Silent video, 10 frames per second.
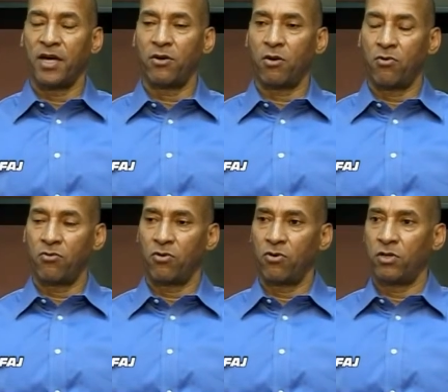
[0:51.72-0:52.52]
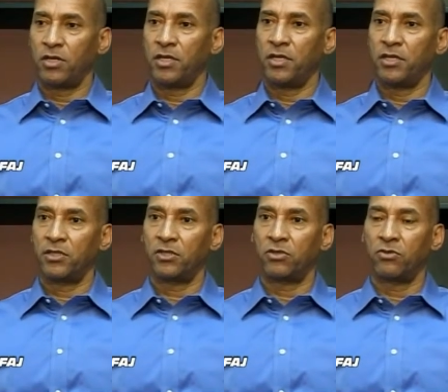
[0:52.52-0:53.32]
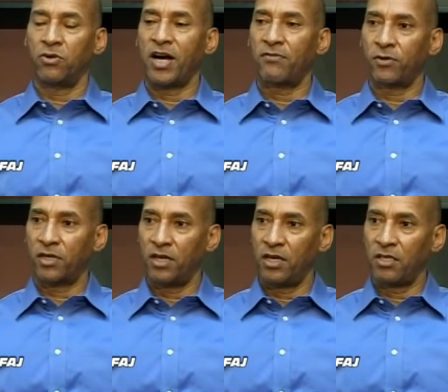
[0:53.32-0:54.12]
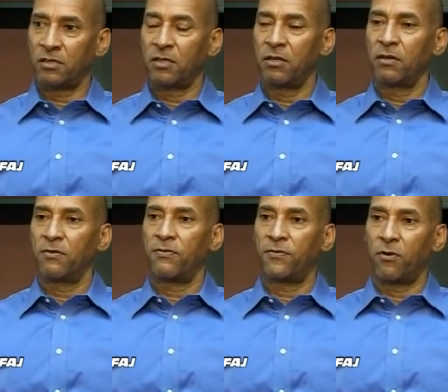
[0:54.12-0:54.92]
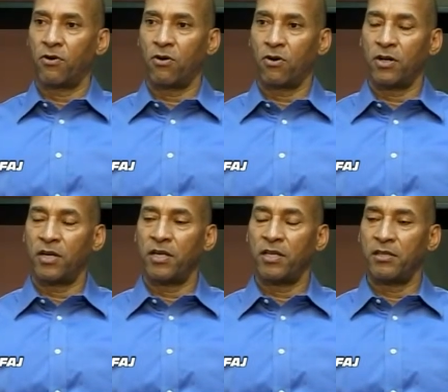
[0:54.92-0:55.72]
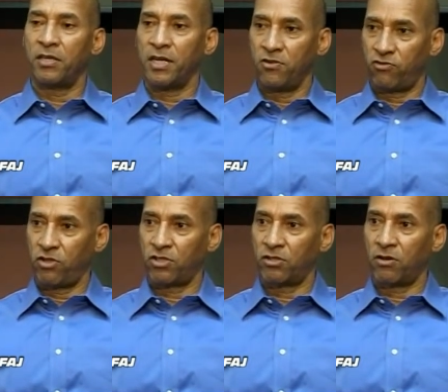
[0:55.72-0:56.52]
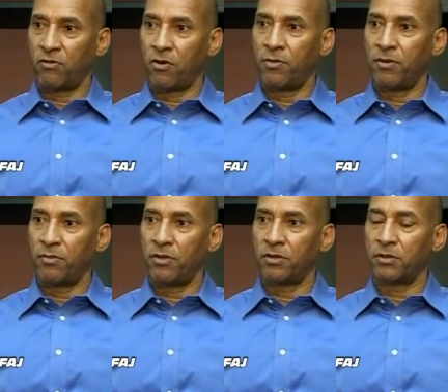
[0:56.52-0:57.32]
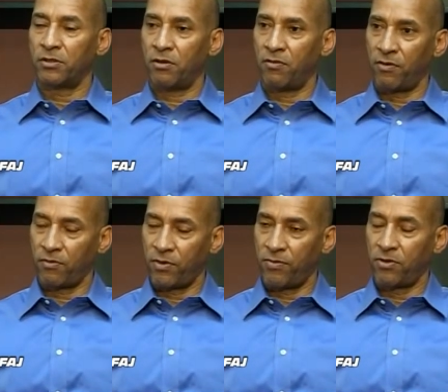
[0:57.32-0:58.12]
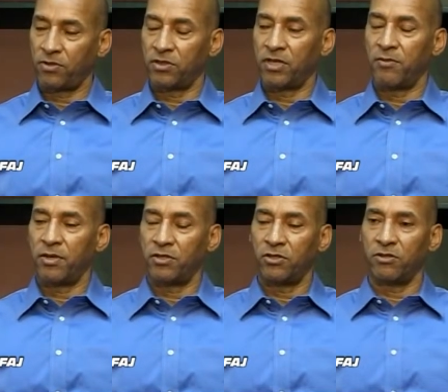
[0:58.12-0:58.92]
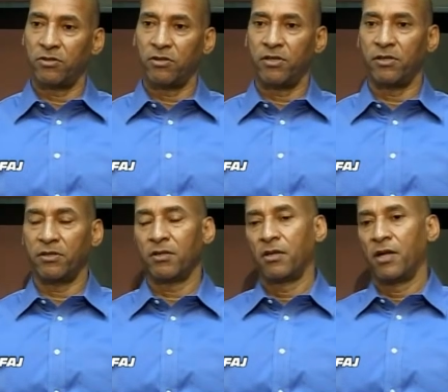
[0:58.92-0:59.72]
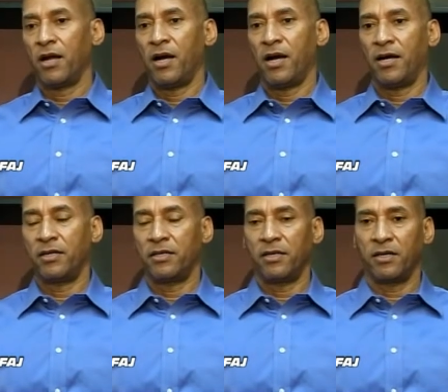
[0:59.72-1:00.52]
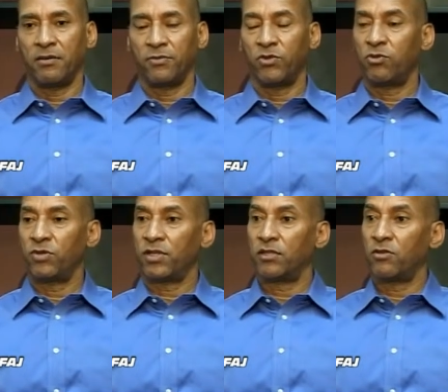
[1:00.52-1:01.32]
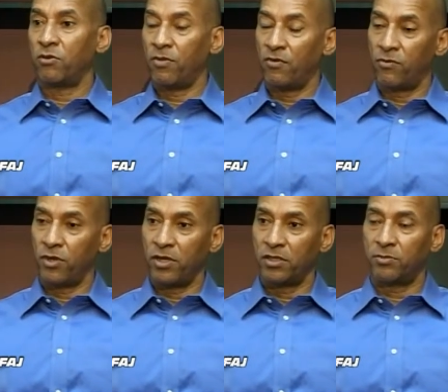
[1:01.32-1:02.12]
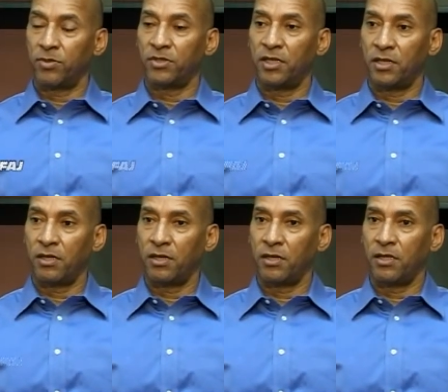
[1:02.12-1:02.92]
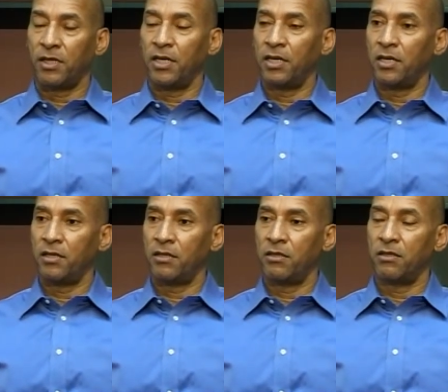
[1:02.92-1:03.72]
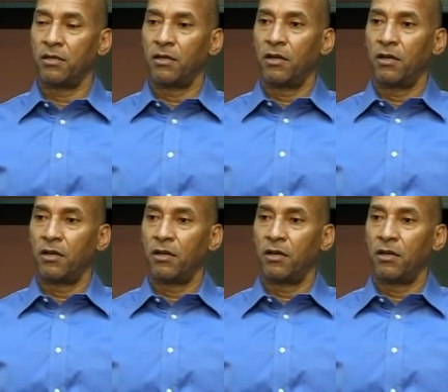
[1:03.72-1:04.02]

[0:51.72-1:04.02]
And our role is to advocate for the interests of our members, of the persons I mentioned earlier. And we do that in a number of ways, particularly in